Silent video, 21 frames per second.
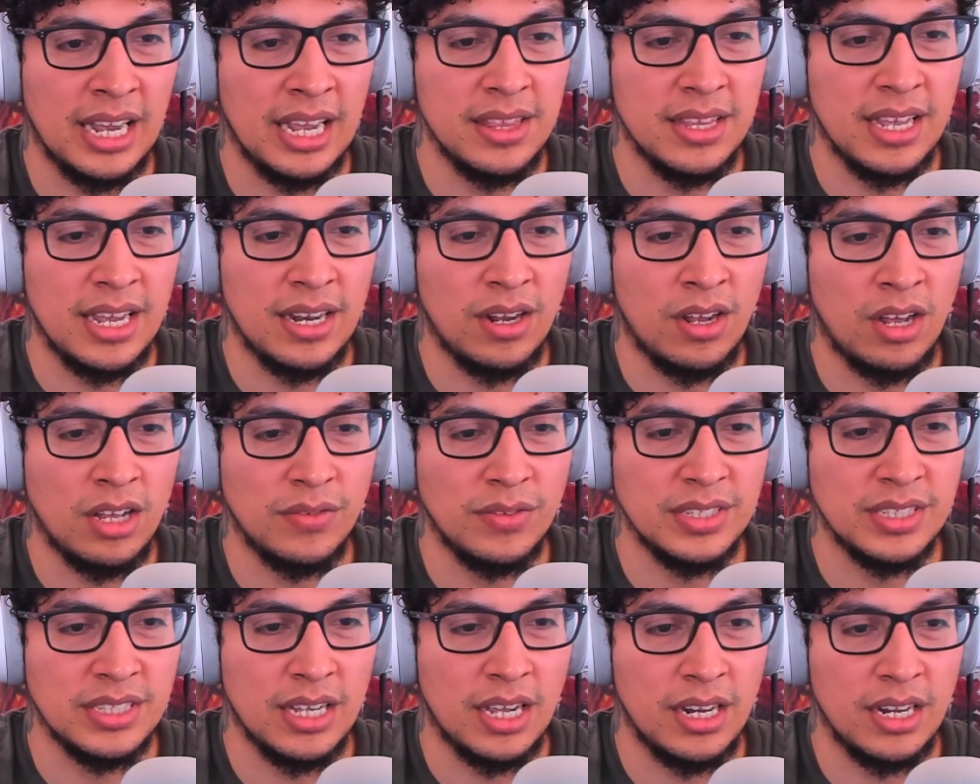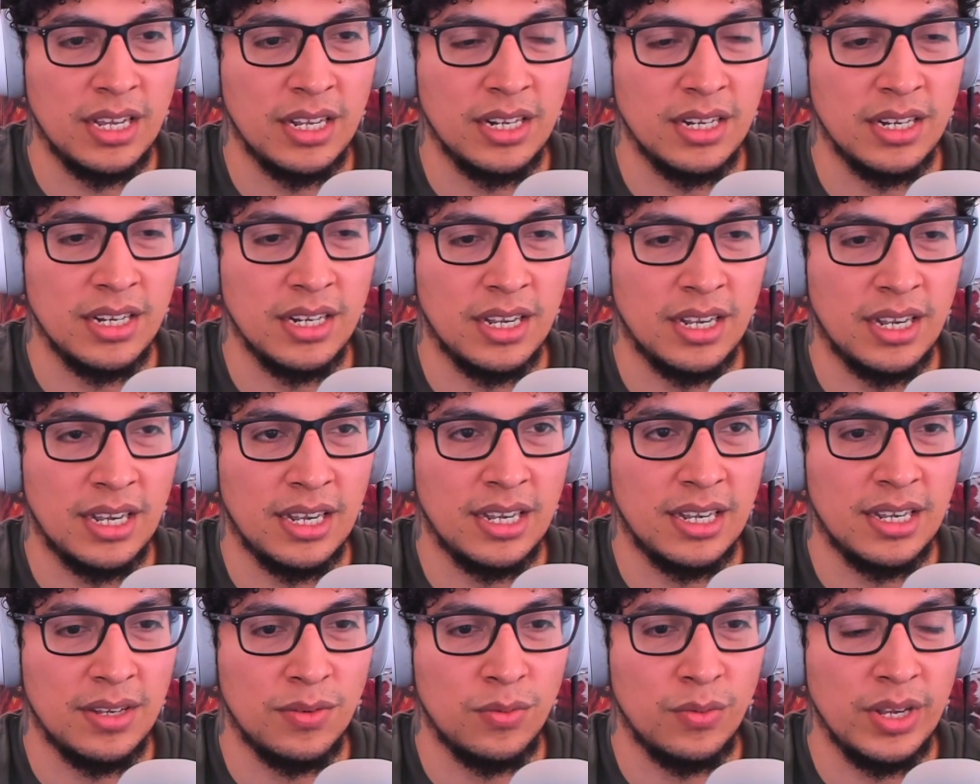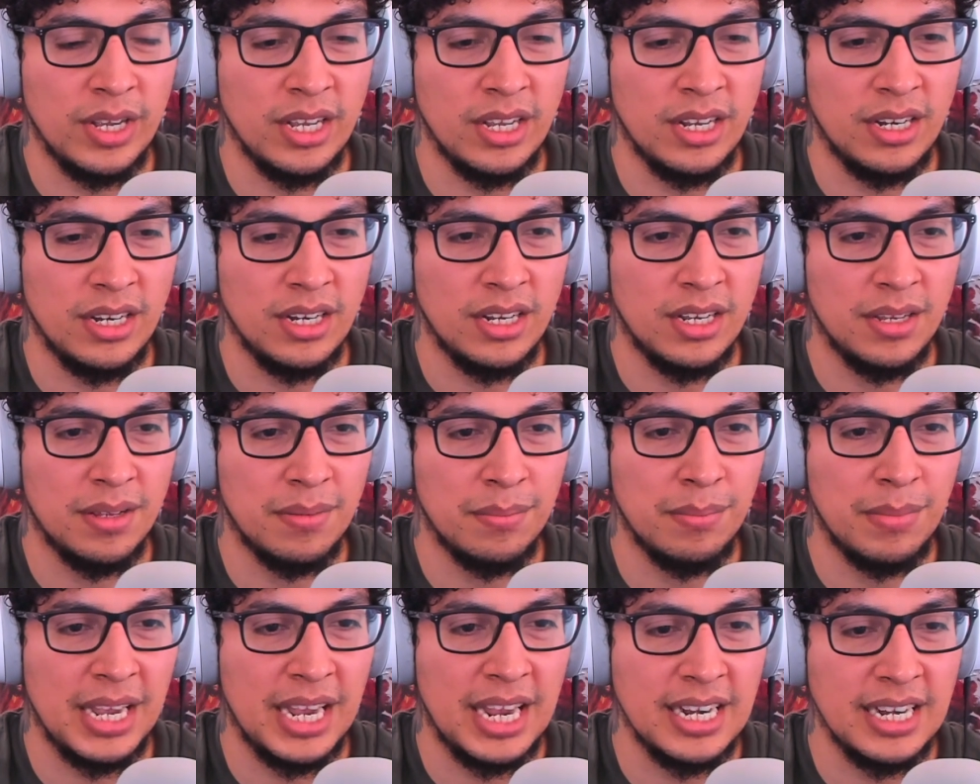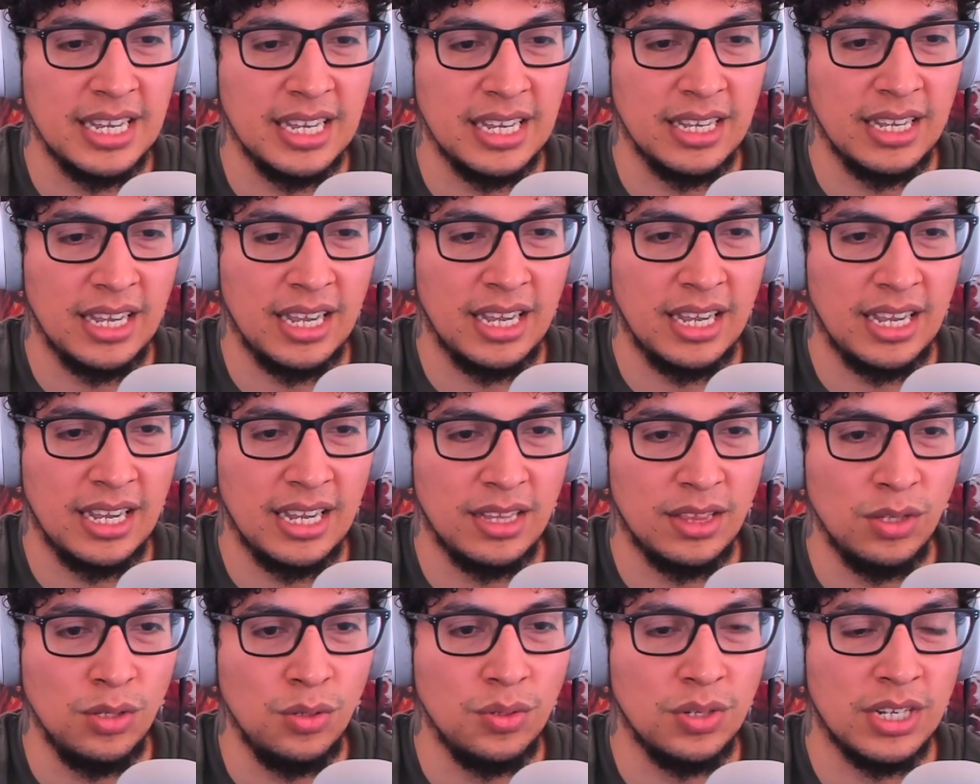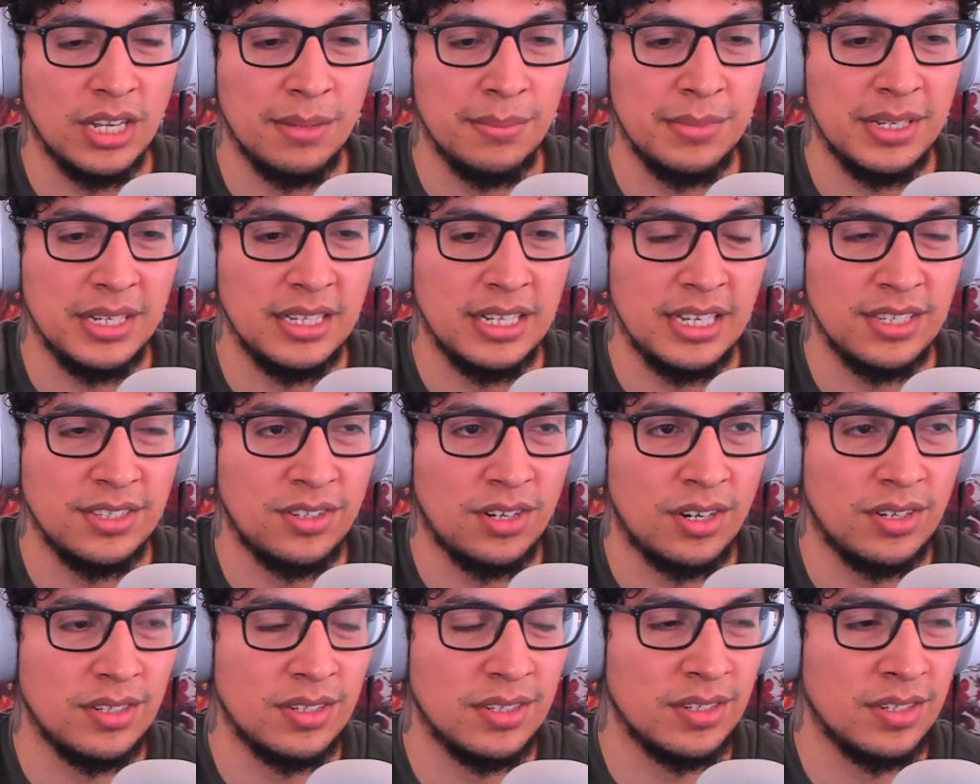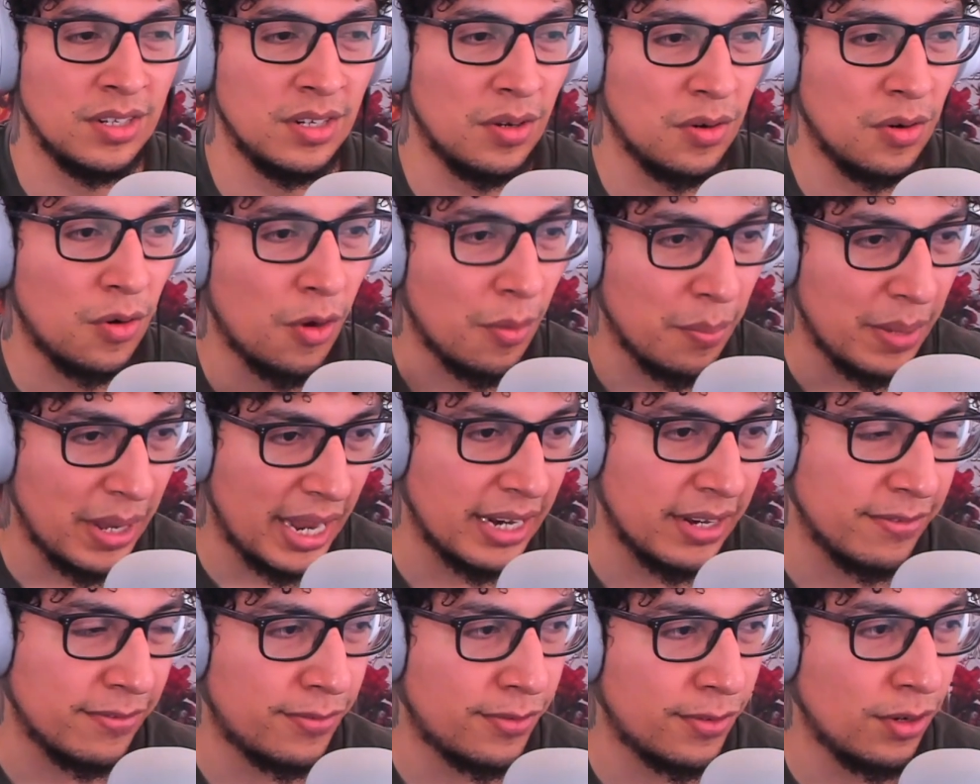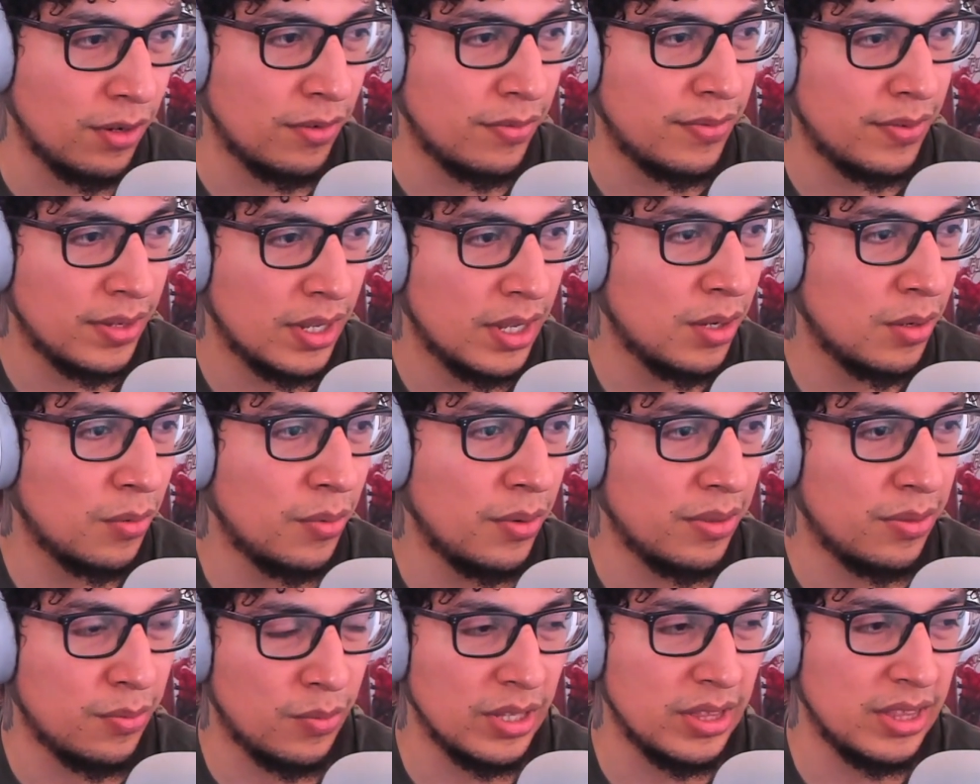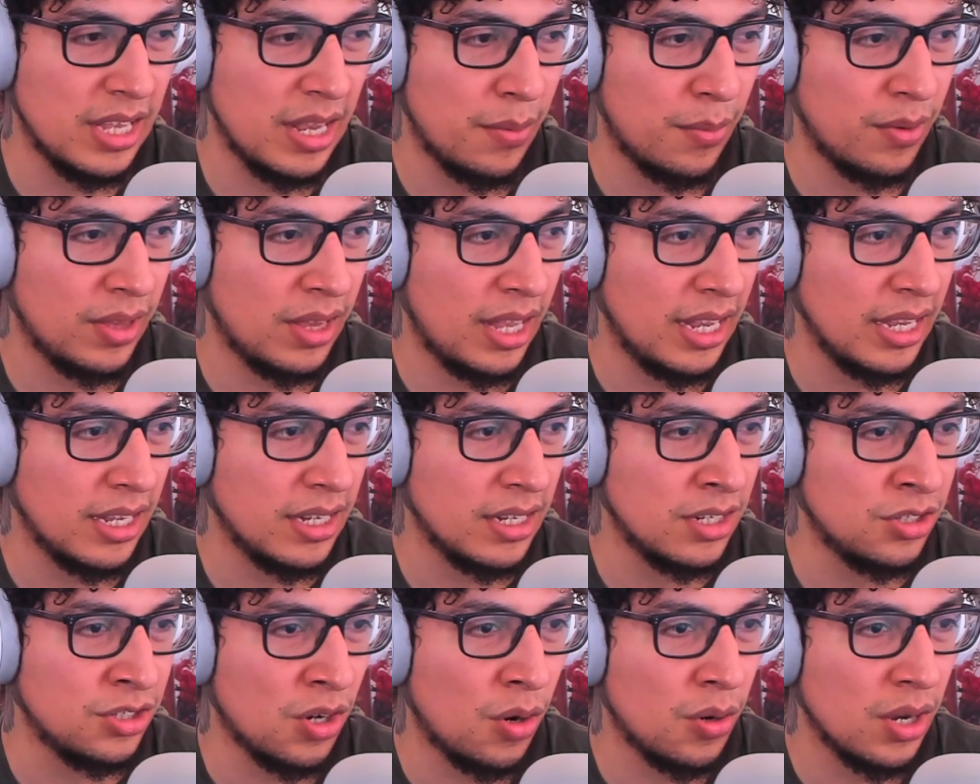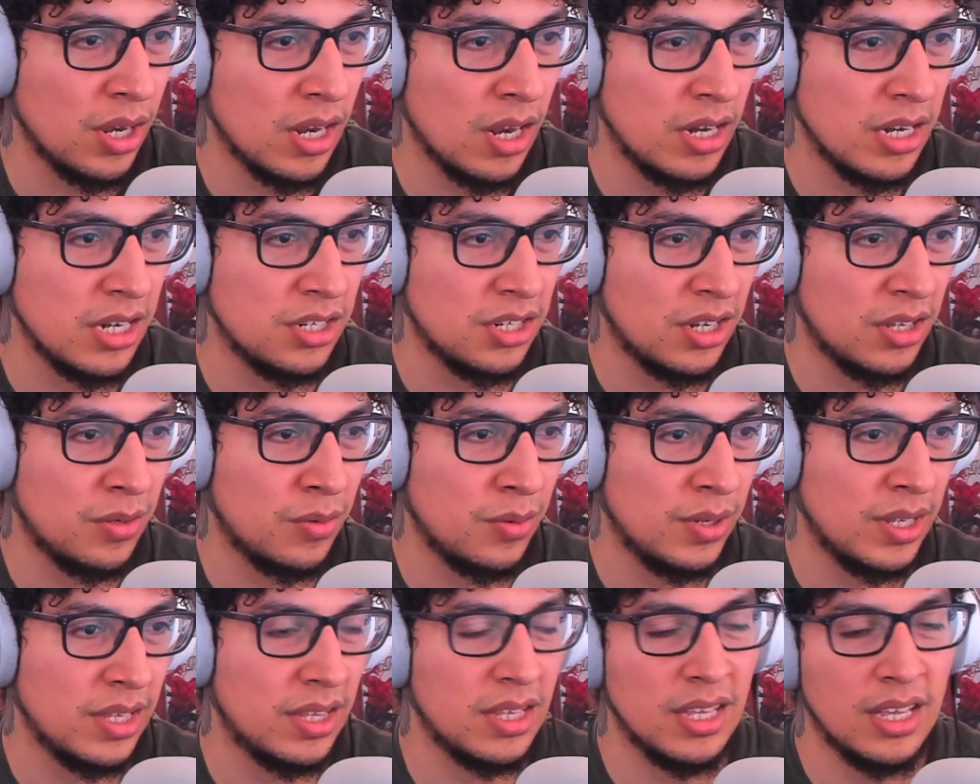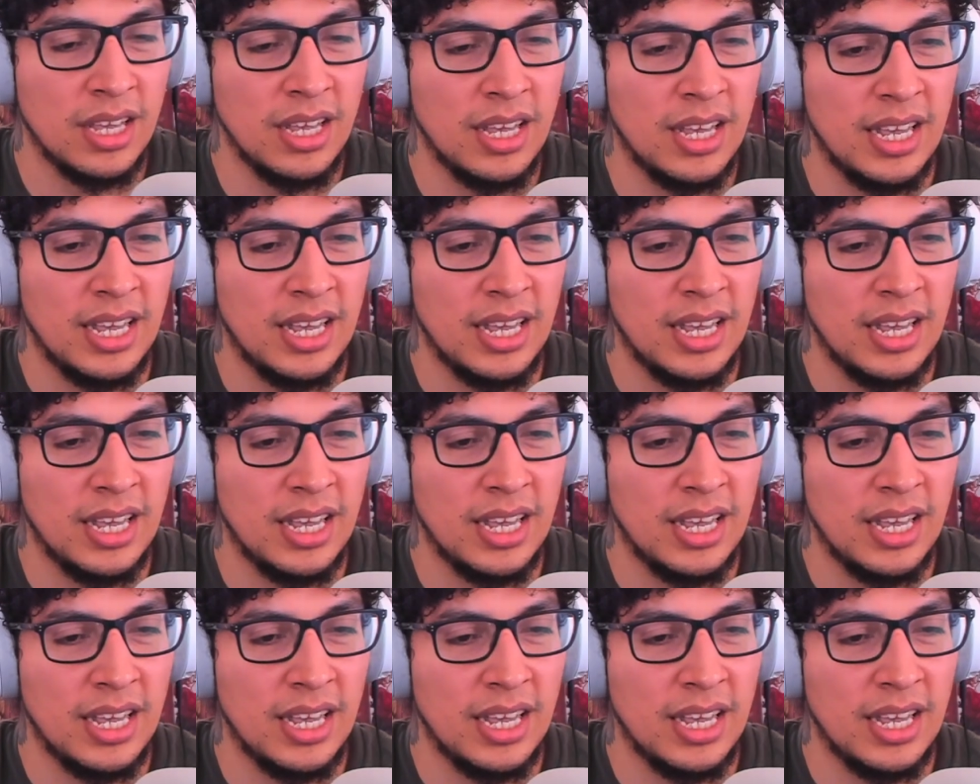and then all of a sudden, uh, when Manny and Luke come in, they start you know going back and forth with what they were like joking on each other with,